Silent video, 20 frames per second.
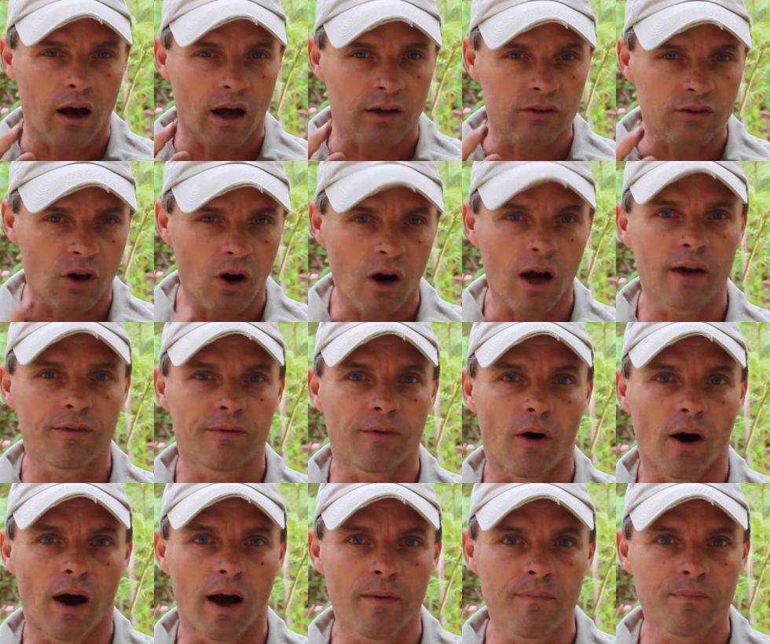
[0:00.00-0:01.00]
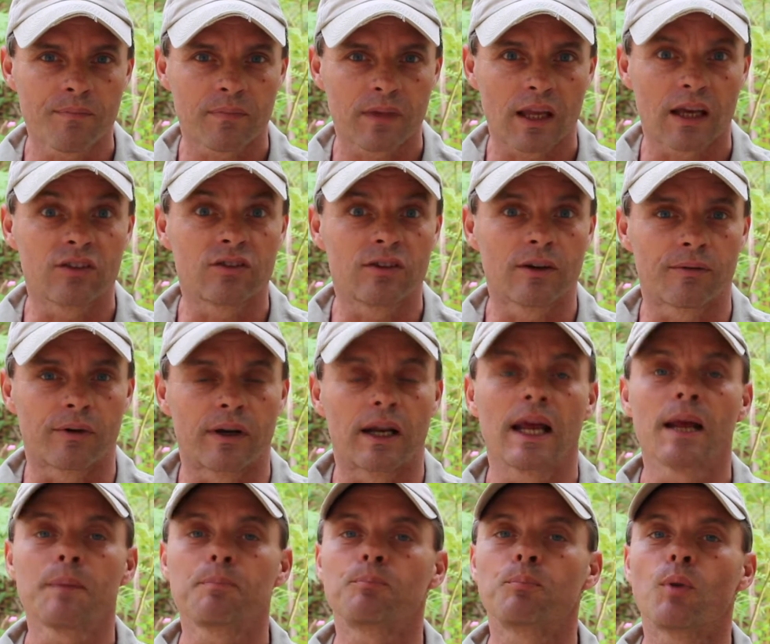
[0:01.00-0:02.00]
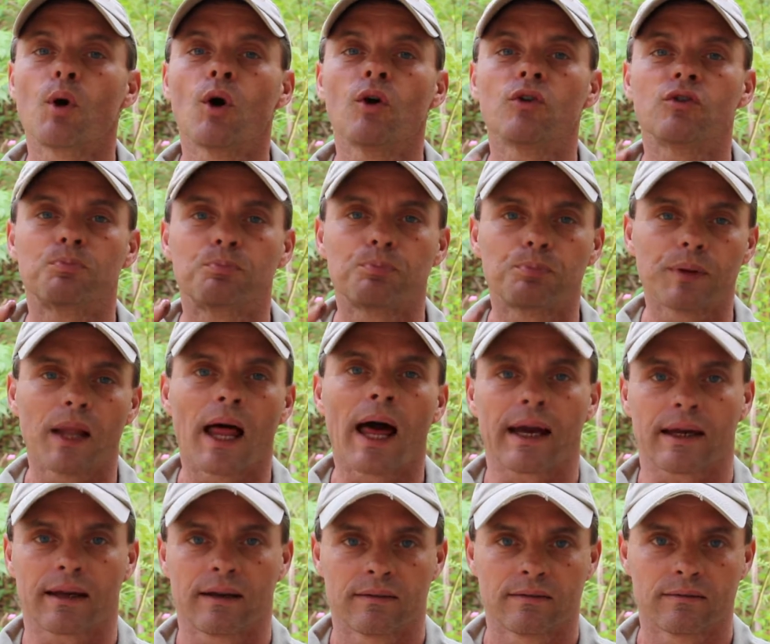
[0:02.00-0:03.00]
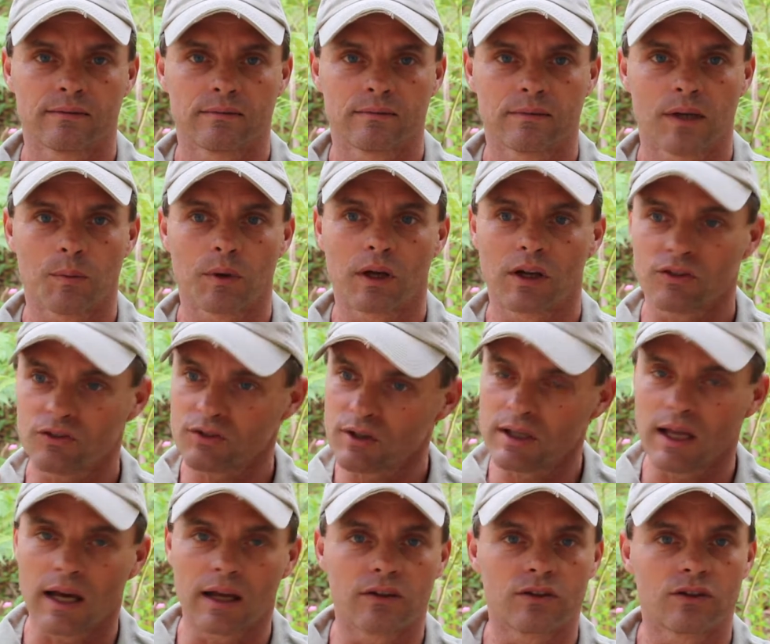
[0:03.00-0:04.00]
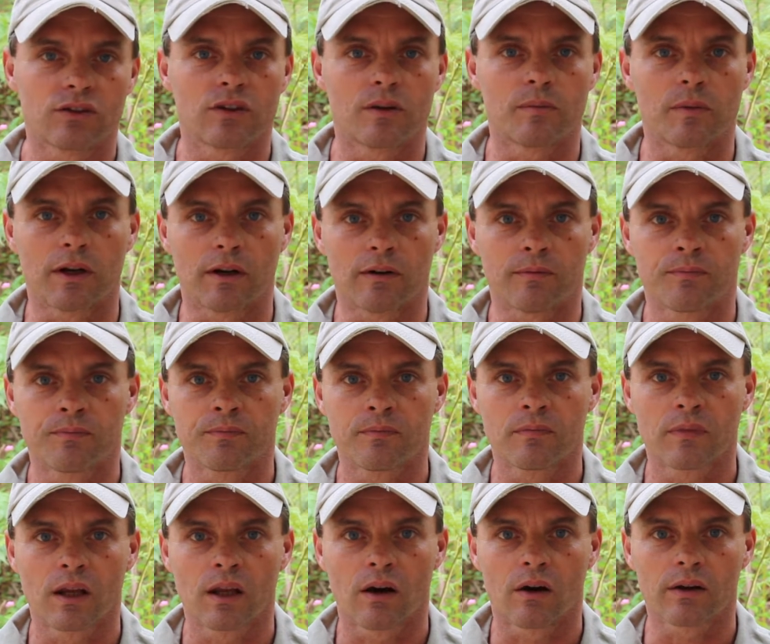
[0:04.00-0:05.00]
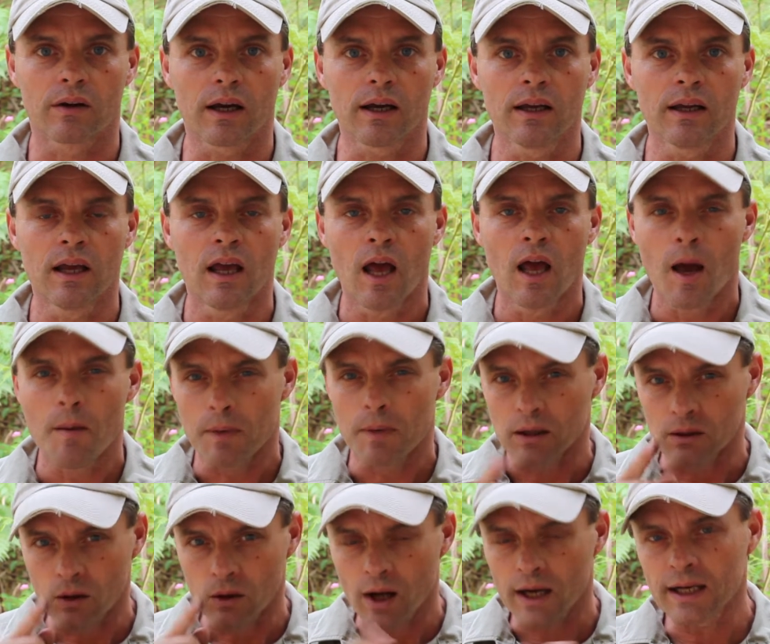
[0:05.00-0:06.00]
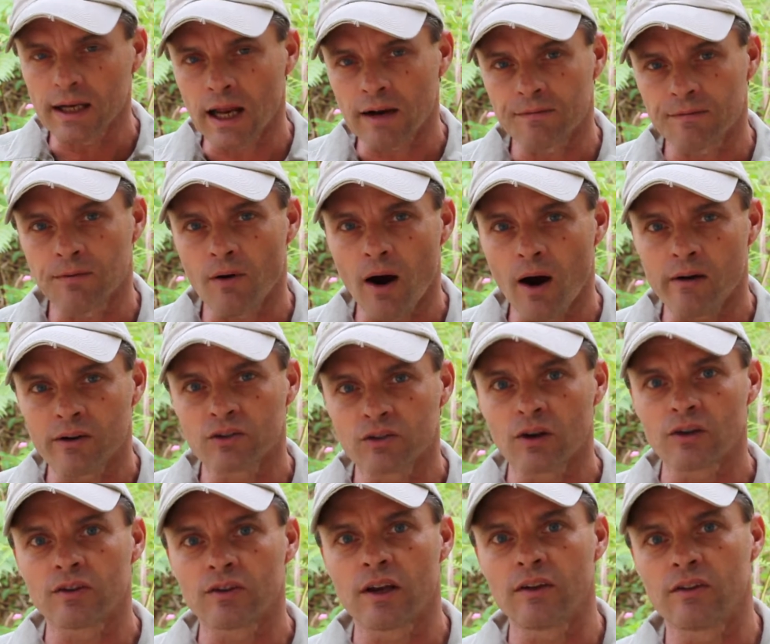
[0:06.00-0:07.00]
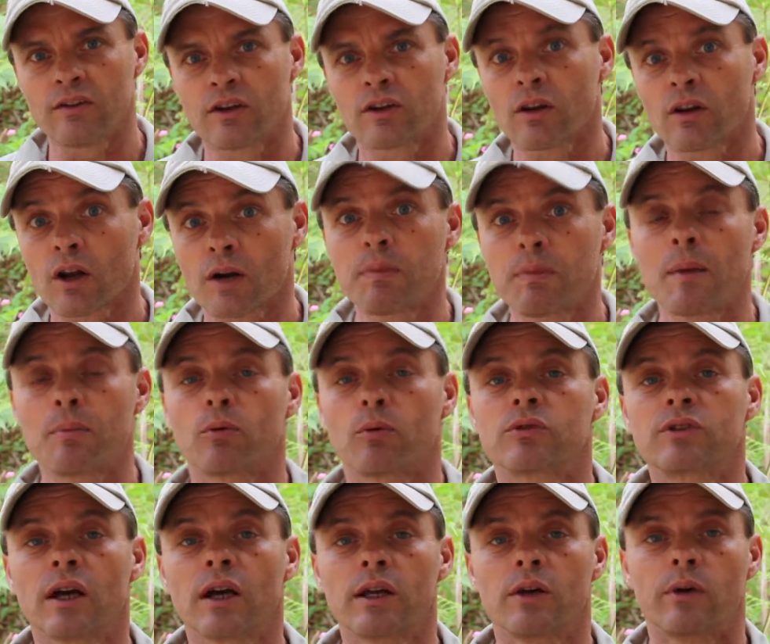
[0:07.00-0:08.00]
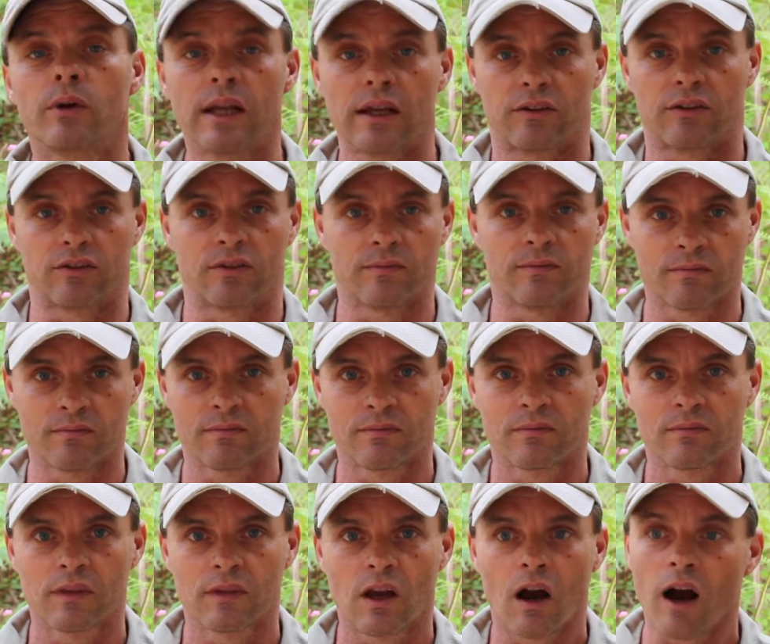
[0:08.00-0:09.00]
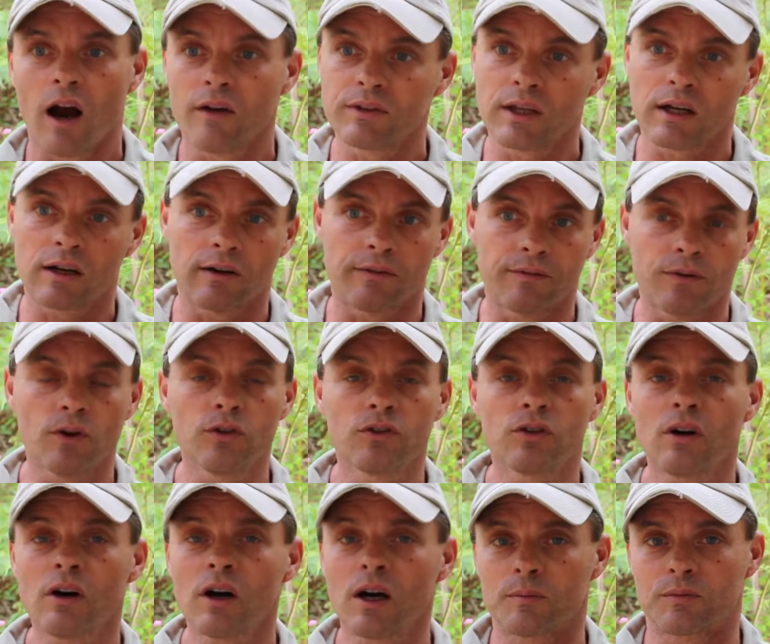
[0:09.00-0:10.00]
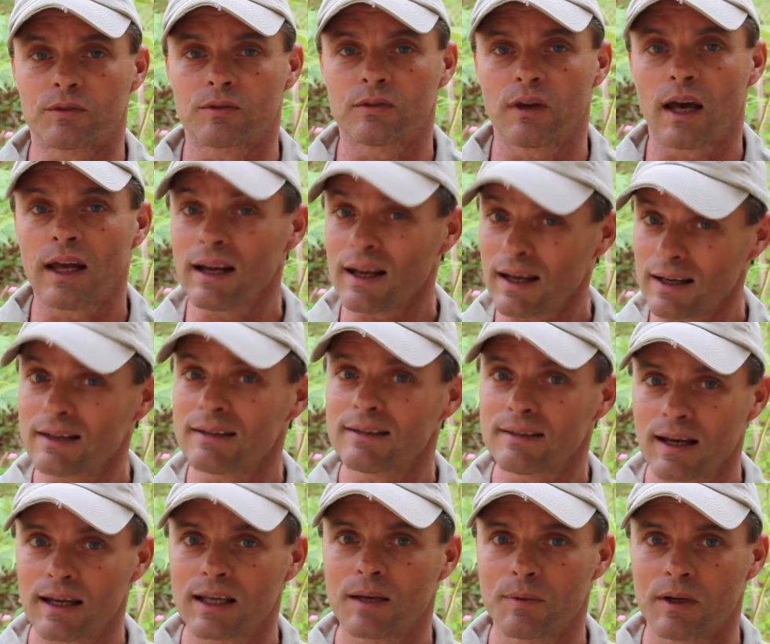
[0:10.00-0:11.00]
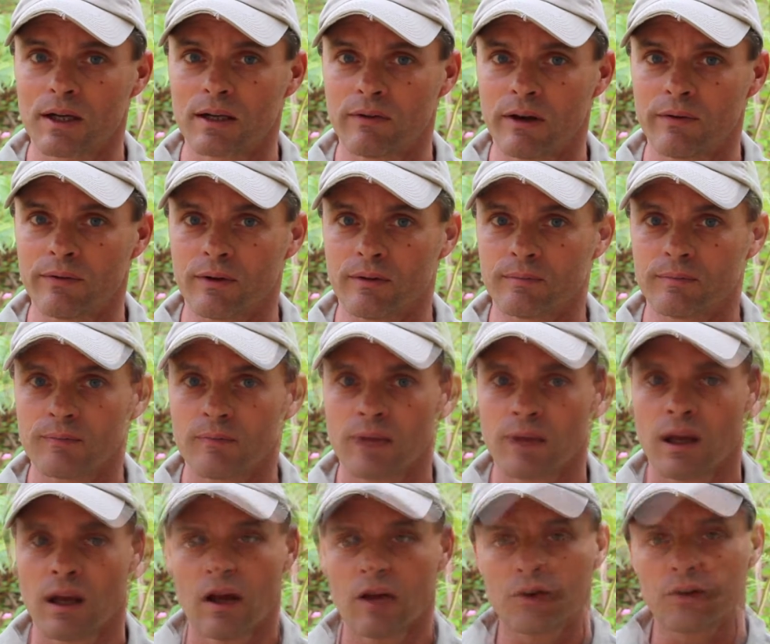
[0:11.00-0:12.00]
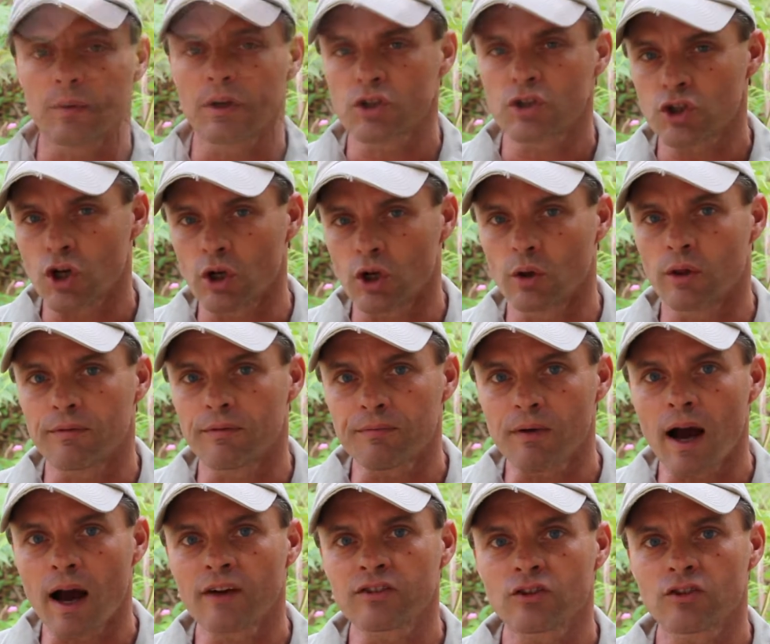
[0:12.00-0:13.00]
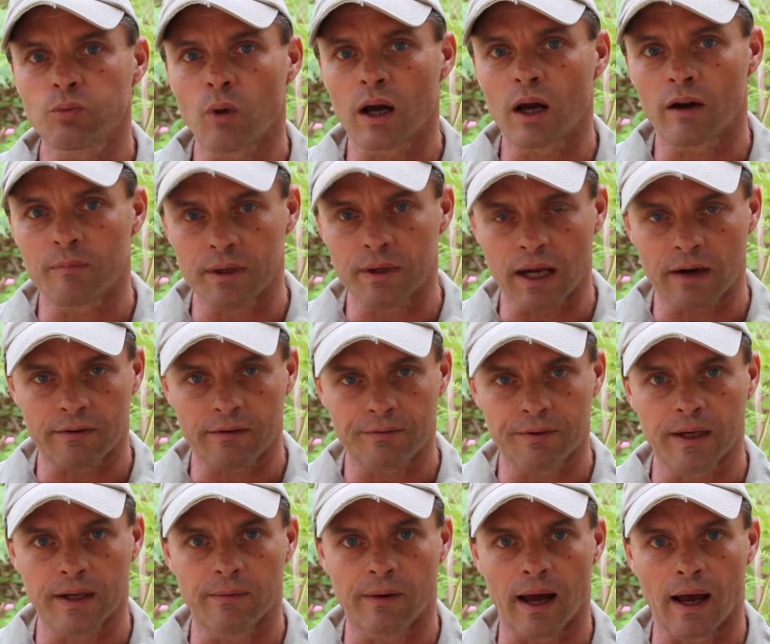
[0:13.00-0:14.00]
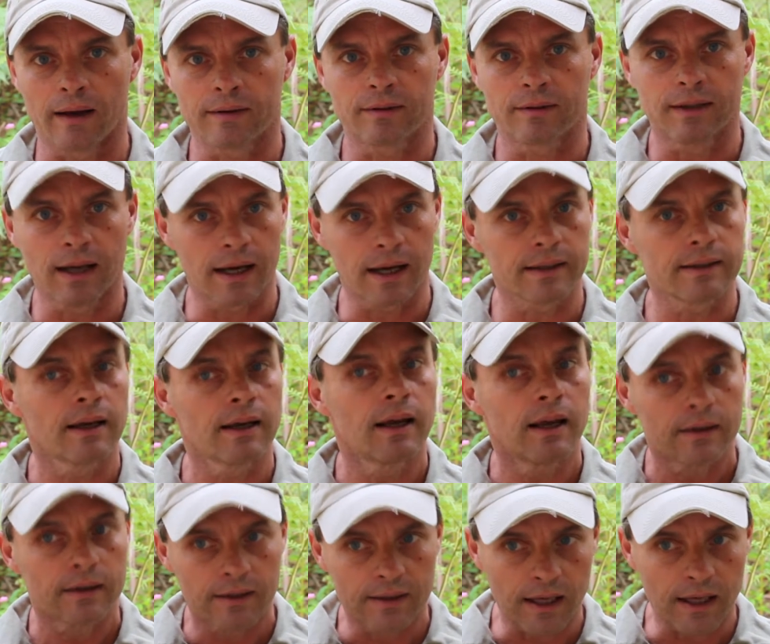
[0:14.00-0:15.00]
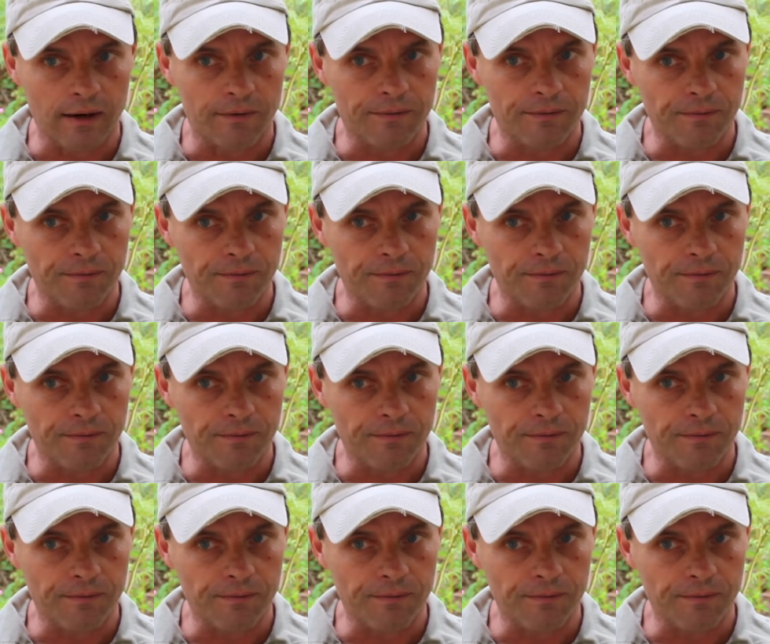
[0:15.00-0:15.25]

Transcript: A tyre fire is different. It burns black. And we're going to see that in just a minute. Okay? But lighting that fire is not as easy as a lot of people will tell you it is. I've done it a few times, and it can take a bit of effort. So I'm going to show you the fastest way I've been able to figure out to date to get a